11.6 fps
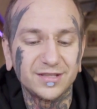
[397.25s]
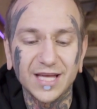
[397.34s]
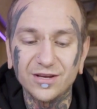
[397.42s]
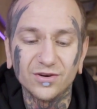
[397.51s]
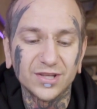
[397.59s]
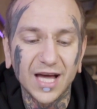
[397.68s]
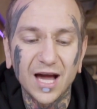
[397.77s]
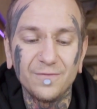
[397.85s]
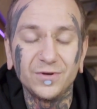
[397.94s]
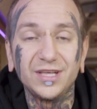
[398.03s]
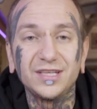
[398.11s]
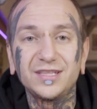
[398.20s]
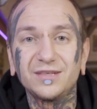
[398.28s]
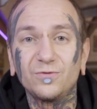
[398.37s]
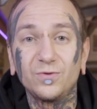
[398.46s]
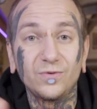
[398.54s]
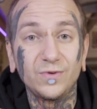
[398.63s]
Take your time with
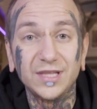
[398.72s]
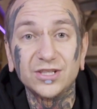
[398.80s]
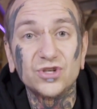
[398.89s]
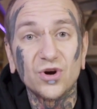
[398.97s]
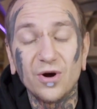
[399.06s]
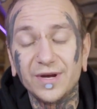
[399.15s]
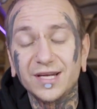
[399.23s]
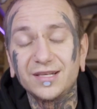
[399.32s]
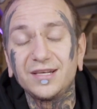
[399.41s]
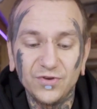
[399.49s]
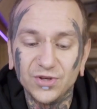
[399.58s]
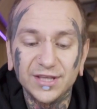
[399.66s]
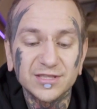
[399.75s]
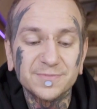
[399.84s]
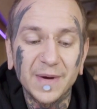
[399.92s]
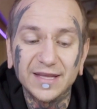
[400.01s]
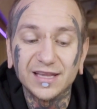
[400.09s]
it, with the drawing. If you need to
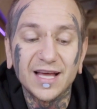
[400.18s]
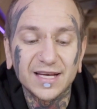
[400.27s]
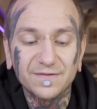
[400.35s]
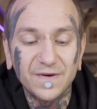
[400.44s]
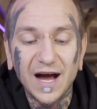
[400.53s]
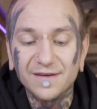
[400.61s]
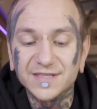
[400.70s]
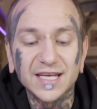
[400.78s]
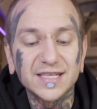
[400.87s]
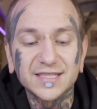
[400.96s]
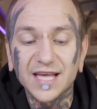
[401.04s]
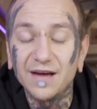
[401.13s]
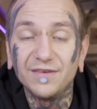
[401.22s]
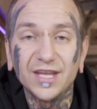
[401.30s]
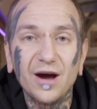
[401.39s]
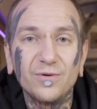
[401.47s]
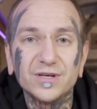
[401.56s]
spend like 5, 6,
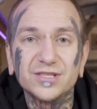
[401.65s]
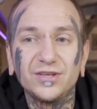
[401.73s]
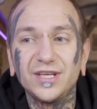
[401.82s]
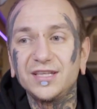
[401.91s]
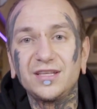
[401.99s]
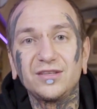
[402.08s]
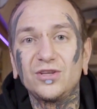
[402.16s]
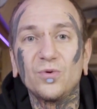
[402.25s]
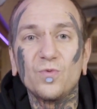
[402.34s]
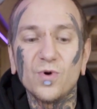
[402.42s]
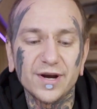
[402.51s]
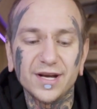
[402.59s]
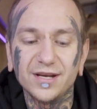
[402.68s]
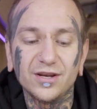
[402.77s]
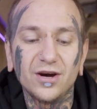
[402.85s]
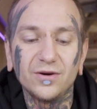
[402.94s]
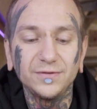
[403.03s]
7 hours on it, don't worry,
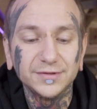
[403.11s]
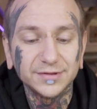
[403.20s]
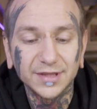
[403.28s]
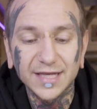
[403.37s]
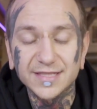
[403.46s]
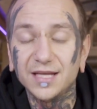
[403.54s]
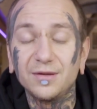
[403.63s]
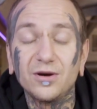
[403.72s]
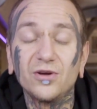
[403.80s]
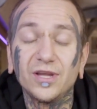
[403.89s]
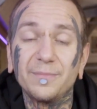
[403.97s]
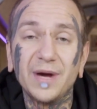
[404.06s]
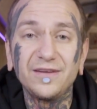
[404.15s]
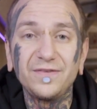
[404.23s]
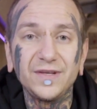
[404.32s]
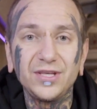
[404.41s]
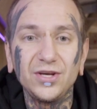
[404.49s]
you know, that's gonna only
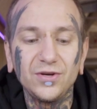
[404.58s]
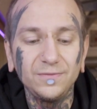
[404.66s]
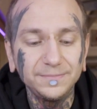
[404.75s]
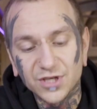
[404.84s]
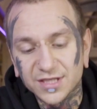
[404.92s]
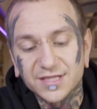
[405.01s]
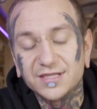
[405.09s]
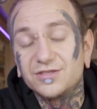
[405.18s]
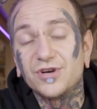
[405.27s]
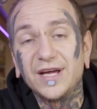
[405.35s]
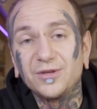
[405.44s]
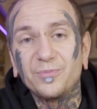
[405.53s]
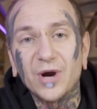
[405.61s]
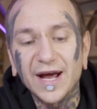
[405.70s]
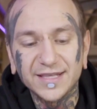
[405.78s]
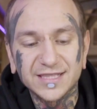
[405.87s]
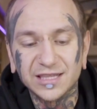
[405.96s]
benefit you. Just try to
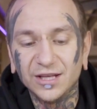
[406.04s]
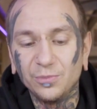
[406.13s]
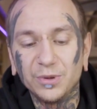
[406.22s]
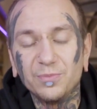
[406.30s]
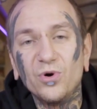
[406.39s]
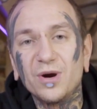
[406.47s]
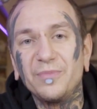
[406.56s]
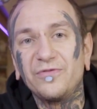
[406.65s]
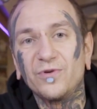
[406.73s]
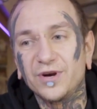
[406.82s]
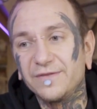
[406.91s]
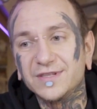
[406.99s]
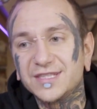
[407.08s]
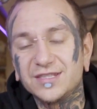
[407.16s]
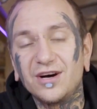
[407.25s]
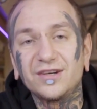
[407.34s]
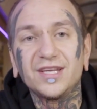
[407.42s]
practice a little bit more before even
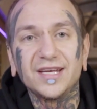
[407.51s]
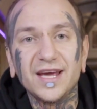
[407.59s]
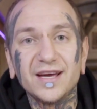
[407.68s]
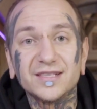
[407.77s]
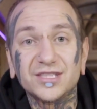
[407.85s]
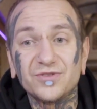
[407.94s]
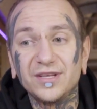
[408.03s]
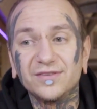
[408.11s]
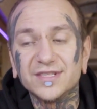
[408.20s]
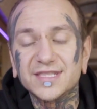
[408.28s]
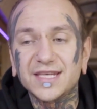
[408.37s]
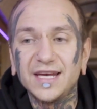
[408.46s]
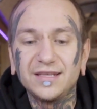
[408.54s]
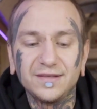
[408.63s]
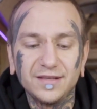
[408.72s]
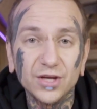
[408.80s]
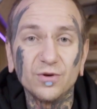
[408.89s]
starting, yeah, straight on the
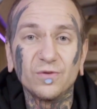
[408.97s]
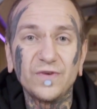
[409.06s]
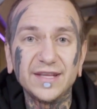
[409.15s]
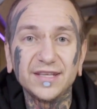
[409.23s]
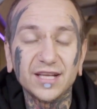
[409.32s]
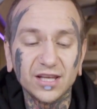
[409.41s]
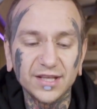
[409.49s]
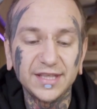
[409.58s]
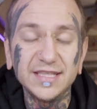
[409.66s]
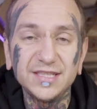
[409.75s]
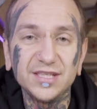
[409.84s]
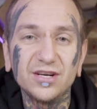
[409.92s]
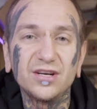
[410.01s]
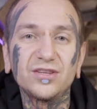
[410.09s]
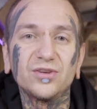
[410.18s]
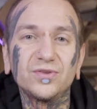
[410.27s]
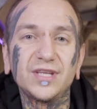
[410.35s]
skin. You'll find it a lot easier
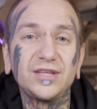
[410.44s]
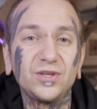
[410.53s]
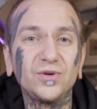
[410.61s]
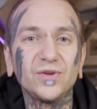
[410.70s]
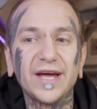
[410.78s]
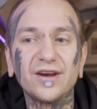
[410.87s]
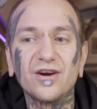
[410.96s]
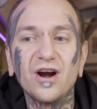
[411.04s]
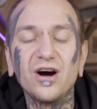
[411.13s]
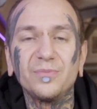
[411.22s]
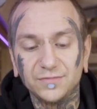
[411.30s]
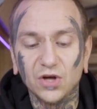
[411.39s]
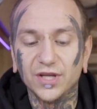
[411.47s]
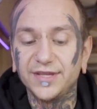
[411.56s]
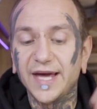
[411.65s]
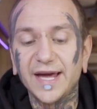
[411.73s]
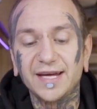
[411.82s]
to tattoo later on. On
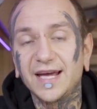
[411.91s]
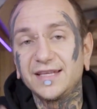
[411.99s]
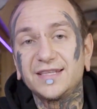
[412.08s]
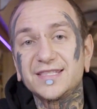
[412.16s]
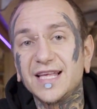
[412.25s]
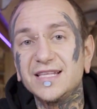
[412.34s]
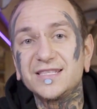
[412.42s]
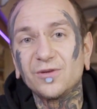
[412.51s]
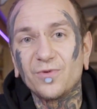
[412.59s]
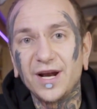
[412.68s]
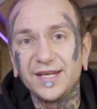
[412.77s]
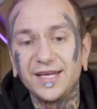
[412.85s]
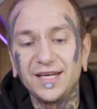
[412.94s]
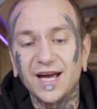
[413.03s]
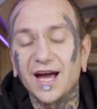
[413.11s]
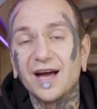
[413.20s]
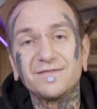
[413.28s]
the day, get the stencil
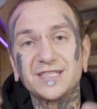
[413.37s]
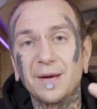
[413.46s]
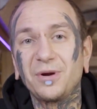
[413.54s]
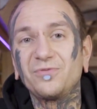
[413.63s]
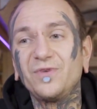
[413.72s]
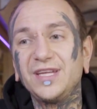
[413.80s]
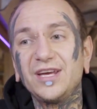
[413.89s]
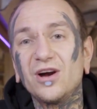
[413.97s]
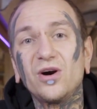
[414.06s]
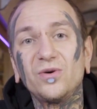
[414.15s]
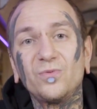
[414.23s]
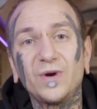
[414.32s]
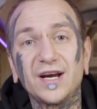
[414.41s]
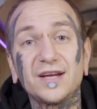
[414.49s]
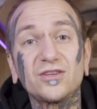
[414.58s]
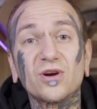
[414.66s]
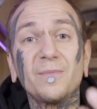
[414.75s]
ready. I have a separate video where
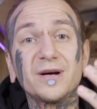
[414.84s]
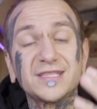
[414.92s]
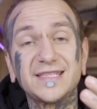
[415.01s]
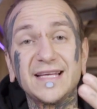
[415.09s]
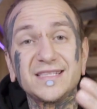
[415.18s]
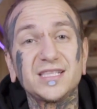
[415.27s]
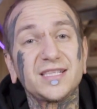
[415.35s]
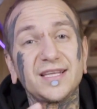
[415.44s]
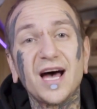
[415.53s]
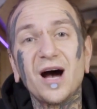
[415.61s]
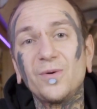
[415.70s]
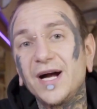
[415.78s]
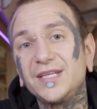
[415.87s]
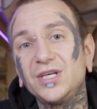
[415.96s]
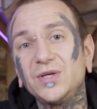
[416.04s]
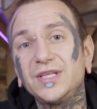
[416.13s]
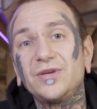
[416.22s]
I talk about stencils and how I
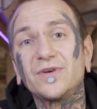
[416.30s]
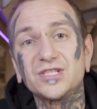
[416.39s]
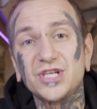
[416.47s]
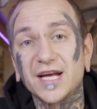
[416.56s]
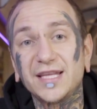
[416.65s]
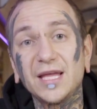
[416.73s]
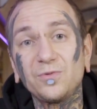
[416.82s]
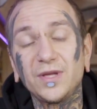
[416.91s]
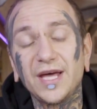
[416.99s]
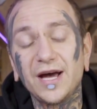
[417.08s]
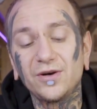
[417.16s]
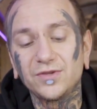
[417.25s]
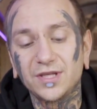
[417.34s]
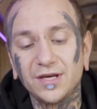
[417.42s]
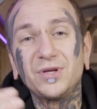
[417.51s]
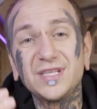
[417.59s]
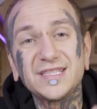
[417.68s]
do it. You can check that one
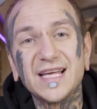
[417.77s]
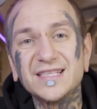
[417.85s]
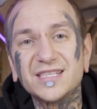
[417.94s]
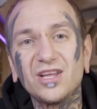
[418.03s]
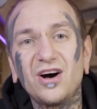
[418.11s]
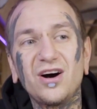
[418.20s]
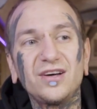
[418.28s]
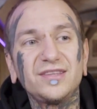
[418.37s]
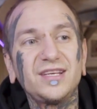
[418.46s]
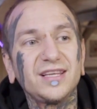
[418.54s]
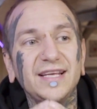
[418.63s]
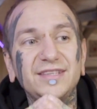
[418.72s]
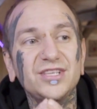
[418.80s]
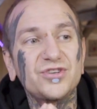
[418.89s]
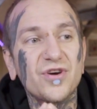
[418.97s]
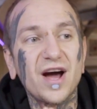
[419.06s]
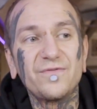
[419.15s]
out. Put the stencil on, let
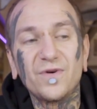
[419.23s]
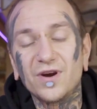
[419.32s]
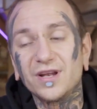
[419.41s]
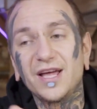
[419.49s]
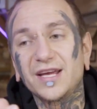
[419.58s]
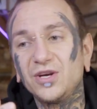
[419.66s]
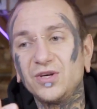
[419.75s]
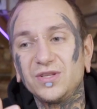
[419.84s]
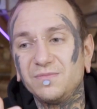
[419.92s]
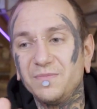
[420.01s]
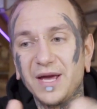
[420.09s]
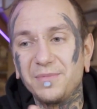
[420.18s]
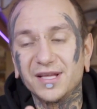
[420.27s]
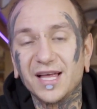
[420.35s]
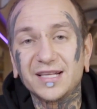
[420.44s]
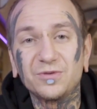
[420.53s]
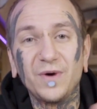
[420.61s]
it dry for like good, maybe
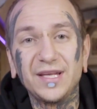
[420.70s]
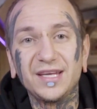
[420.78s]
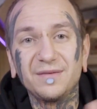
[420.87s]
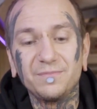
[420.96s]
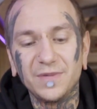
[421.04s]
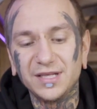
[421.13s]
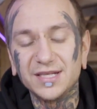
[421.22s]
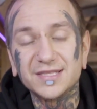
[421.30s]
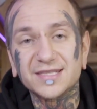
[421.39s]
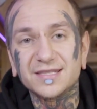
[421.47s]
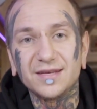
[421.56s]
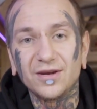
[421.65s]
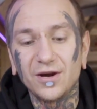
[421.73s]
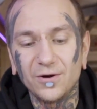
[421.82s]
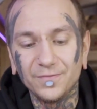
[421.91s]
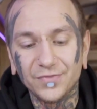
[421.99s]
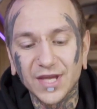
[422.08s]
like 20 minutes, you
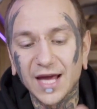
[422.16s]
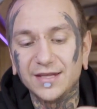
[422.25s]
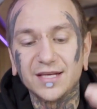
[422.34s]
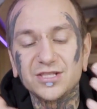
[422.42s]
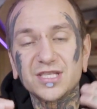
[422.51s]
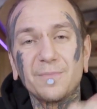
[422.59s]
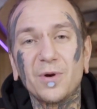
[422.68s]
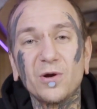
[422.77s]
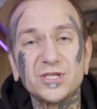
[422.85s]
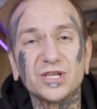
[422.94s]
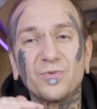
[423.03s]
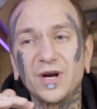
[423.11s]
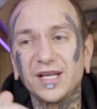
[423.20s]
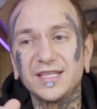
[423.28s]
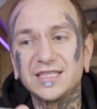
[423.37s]
know, and then just approach it really